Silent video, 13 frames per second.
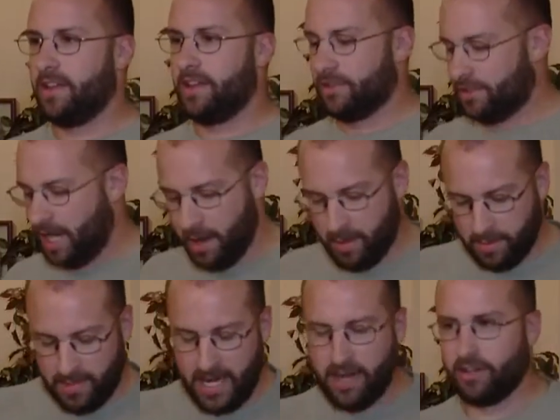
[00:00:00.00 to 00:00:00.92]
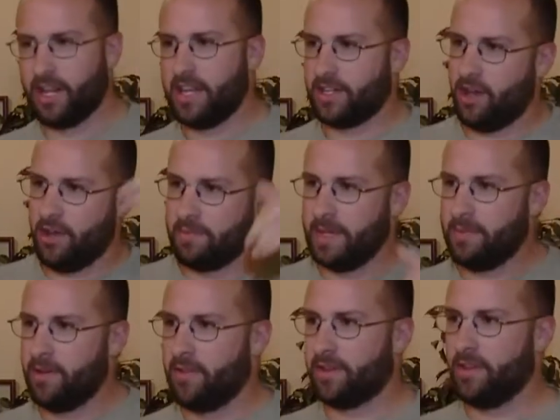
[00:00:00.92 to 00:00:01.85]
Simon Peter, they call
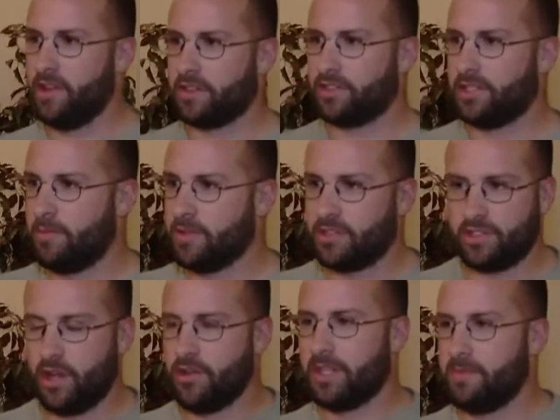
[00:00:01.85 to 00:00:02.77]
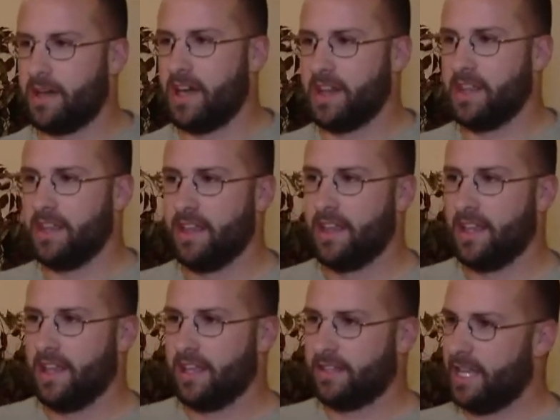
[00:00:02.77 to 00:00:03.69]
people over, look, someone stole the body.
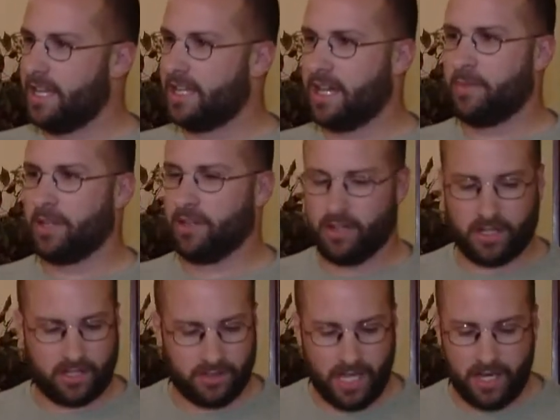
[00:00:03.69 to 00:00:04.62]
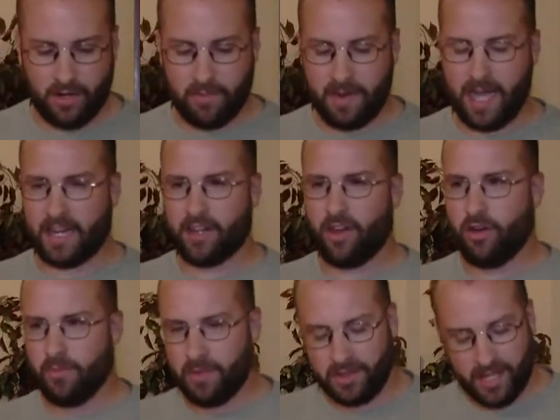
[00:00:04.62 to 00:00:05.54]
And they come and look, and they go back
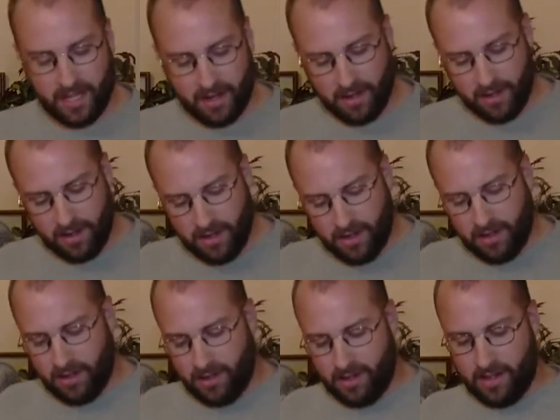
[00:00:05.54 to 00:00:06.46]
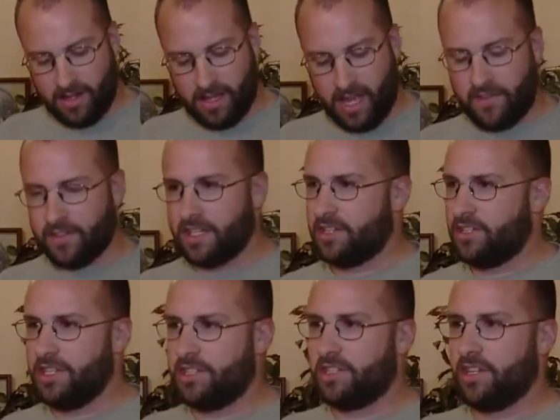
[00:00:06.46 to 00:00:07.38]
home, and then after that,
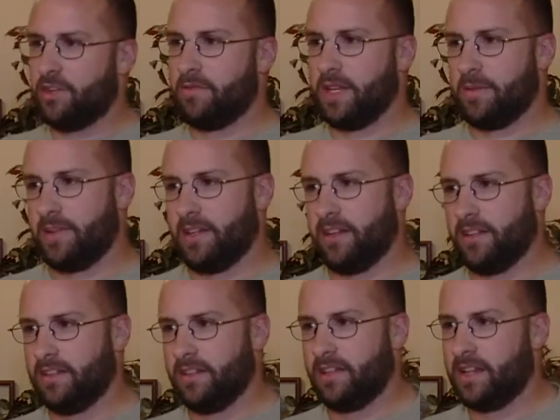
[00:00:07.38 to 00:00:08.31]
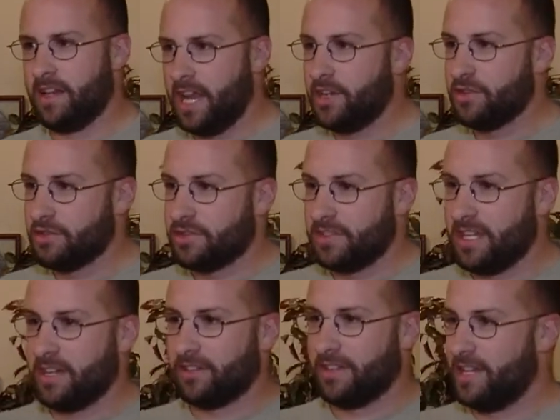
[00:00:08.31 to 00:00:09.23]
she's still weeping. And then angels are
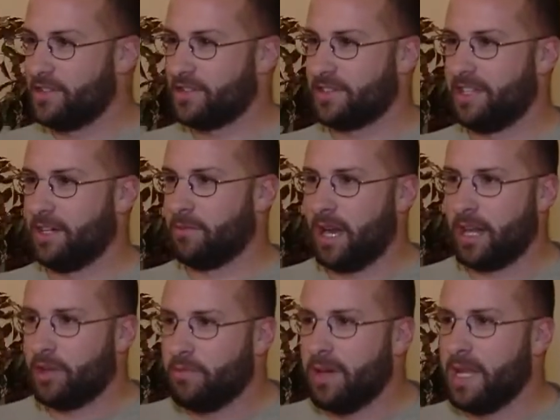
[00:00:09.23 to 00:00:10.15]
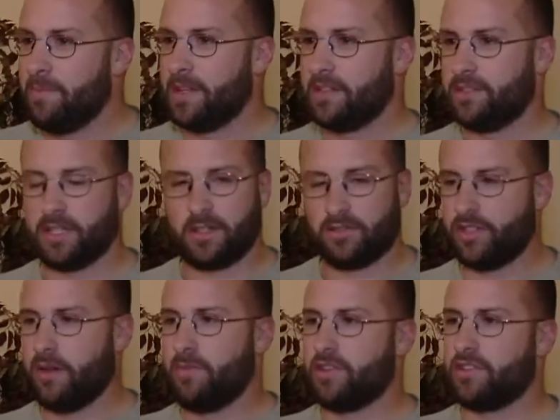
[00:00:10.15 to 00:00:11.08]
there. The angels are there. Why are you weeping? She's like,
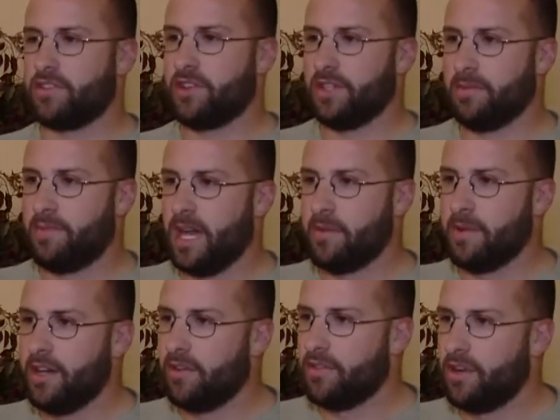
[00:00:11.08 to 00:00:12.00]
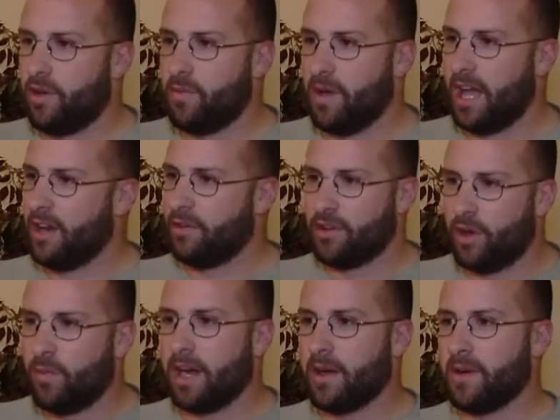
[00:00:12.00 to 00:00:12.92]
someone stole the body. We don't know. I don't
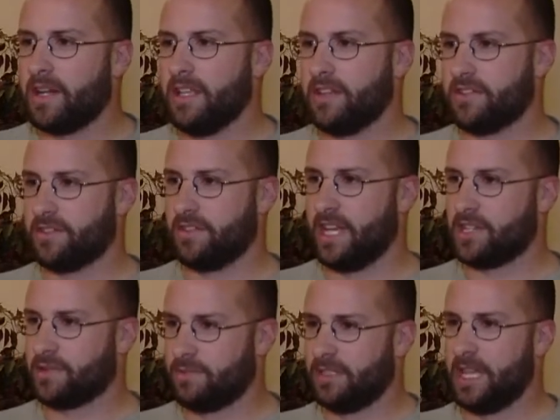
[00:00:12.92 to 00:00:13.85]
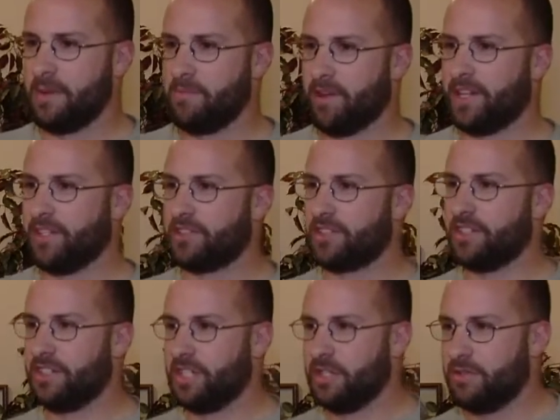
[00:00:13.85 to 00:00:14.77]
know where it is. That's when they bring this
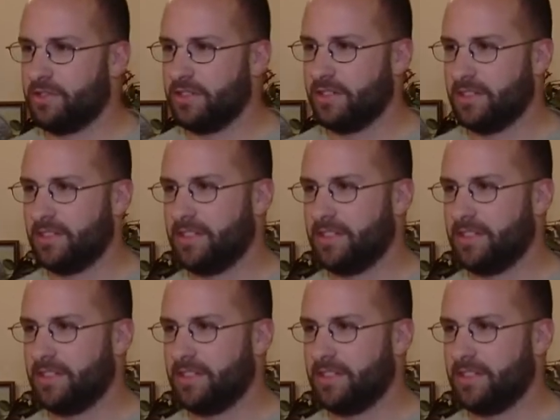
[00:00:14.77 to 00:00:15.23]
good news.